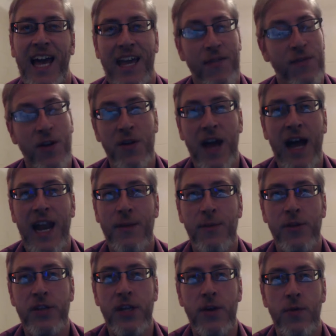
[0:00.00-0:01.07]
If you're not
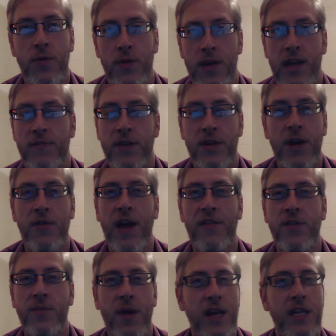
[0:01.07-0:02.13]
able to, if you don't
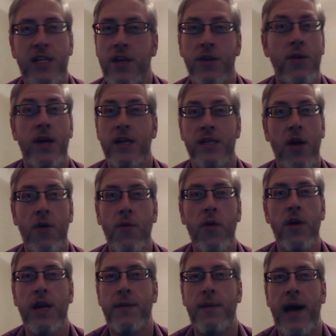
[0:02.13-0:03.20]
have the money to, don't
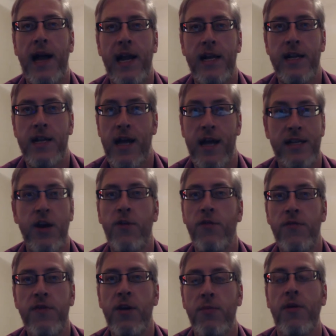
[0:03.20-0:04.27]
worry about it.
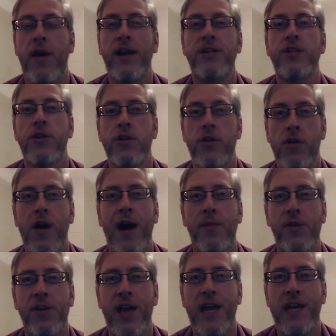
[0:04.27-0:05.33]
Don't feel pressured or
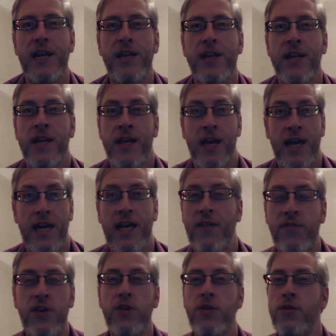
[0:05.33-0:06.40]
obligated.
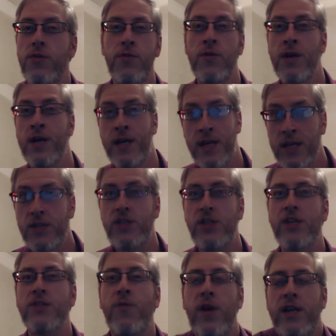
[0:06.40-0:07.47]
If you
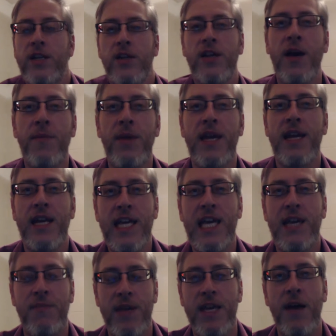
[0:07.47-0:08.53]
just want to come in and
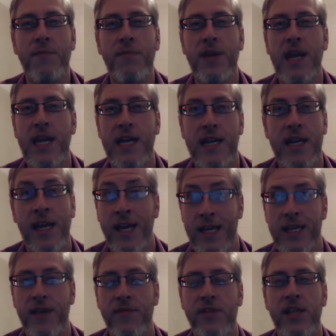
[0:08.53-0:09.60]
keep me company and
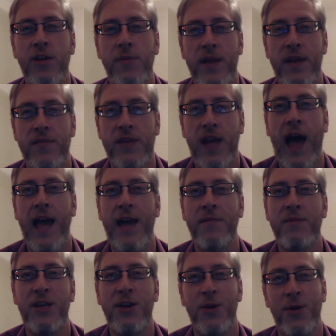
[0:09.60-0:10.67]
give a little bit of
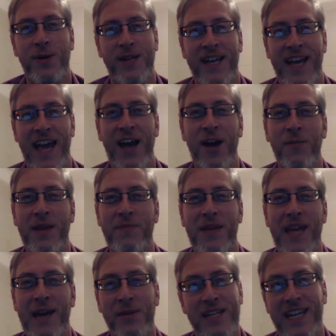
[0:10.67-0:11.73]
time to help me
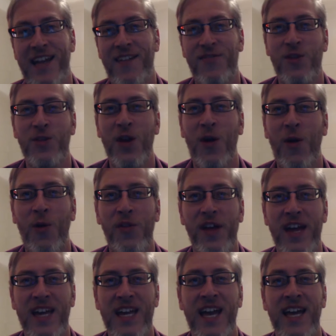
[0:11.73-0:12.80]
be able to get through the whole
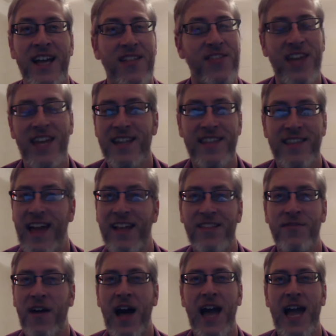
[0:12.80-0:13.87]
thing, then
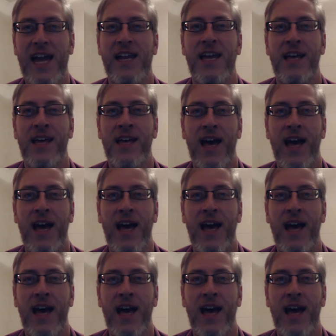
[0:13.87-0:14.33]
that's fine.